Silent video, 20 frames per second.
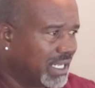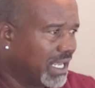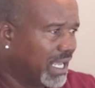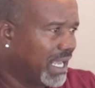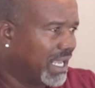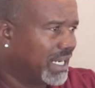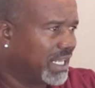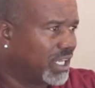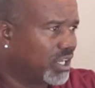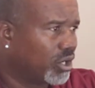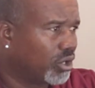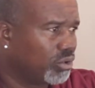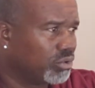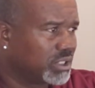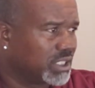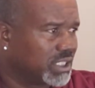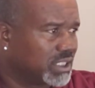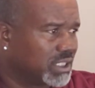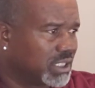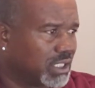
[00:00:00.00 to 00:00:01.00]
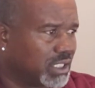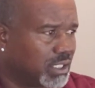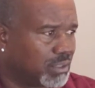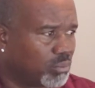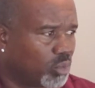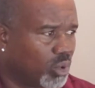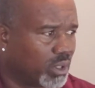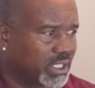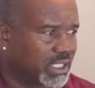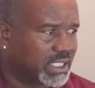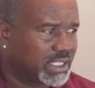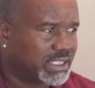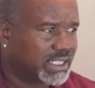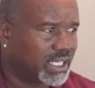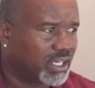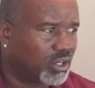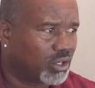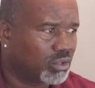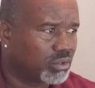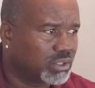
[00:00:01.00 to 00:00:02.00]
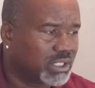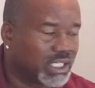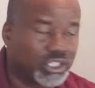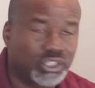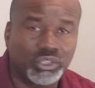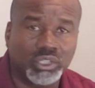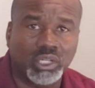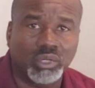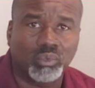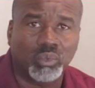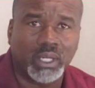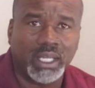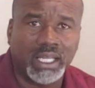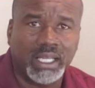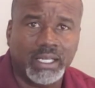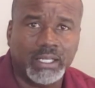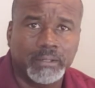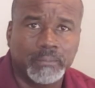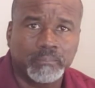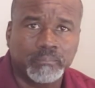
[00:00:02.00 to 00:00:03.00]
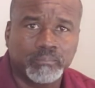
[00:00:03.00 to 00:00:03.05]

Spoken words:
And it goes into more detail that you can read,